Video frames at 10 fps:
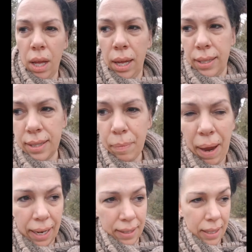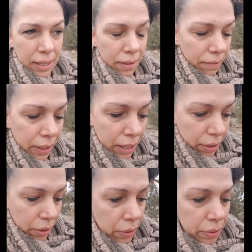it's the Back to Eden
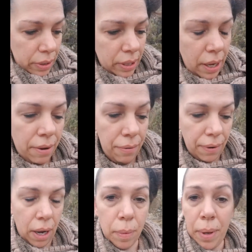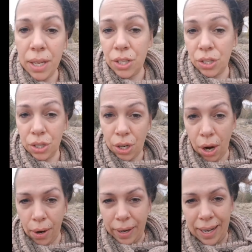videos from
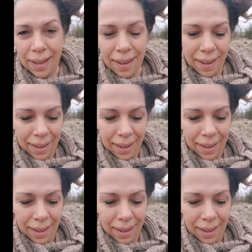Starry